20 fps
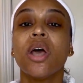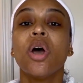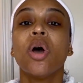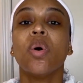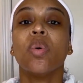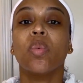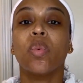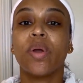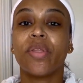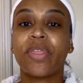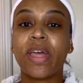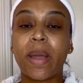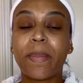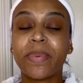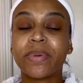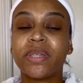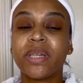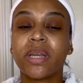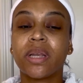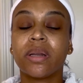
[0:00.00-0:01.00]
With that
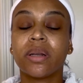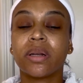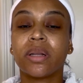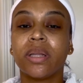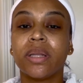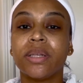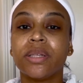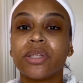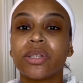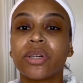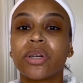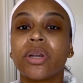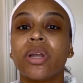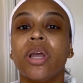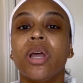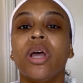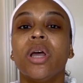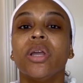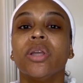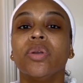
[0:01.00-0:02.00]
particular cleanser,
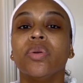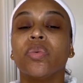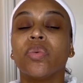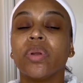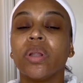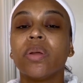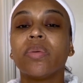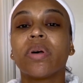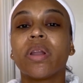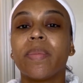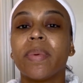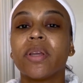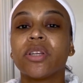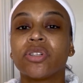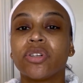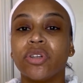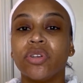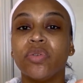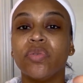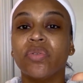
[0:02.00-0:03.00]
you really want to make sure
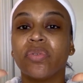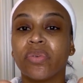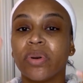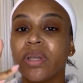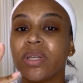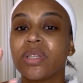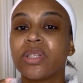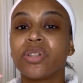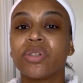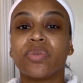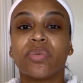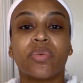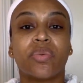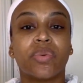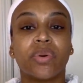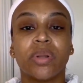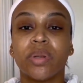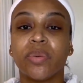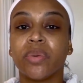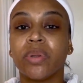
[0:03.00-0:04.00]
you've rinsed
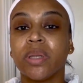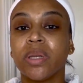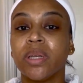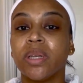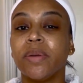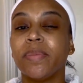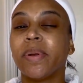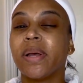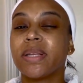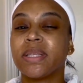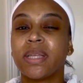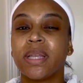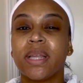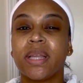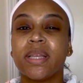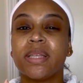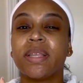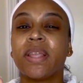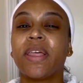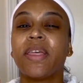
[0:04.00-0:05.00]
really good because it is
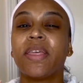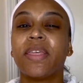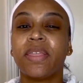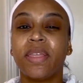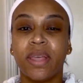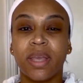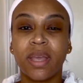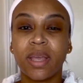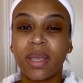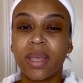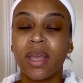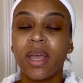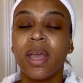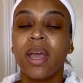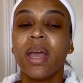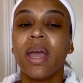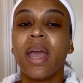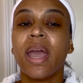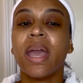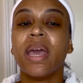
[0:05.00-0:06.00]
thick.
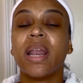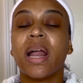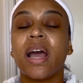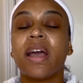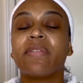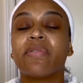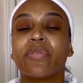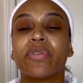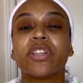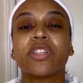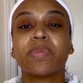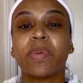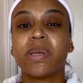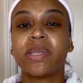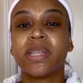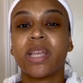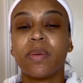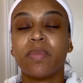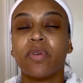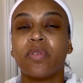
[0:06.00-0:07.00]
And I have rinsed my
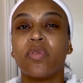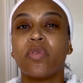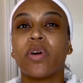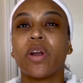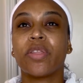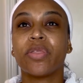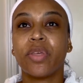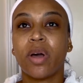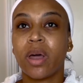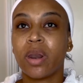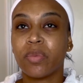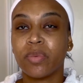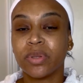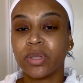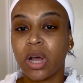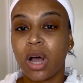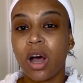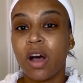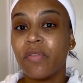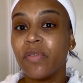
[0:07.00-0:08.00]
skin before. I thought it was
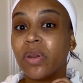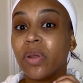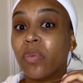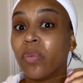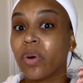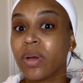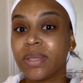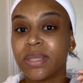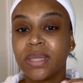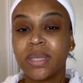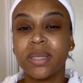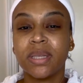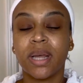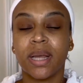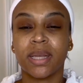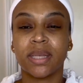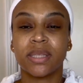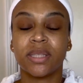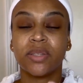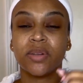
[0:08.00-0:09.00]
off and it wasn't. I can
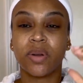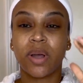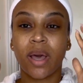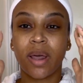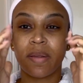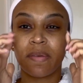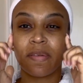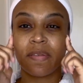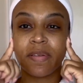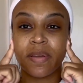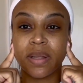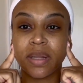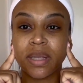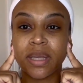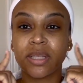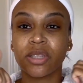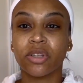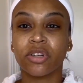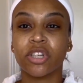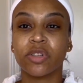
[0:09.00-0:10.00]
still kind of feel it.
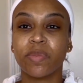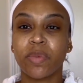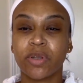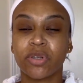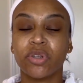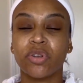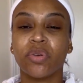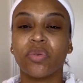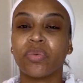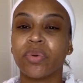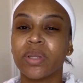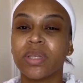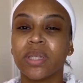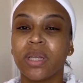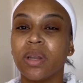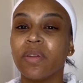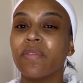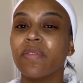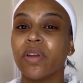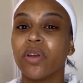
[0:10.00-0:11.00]
So just make sure you're rinsing
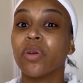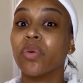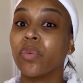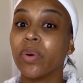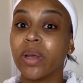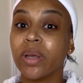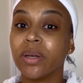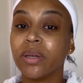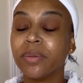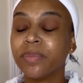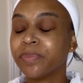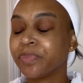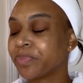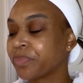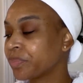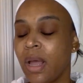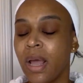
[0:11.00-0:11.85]
it very well.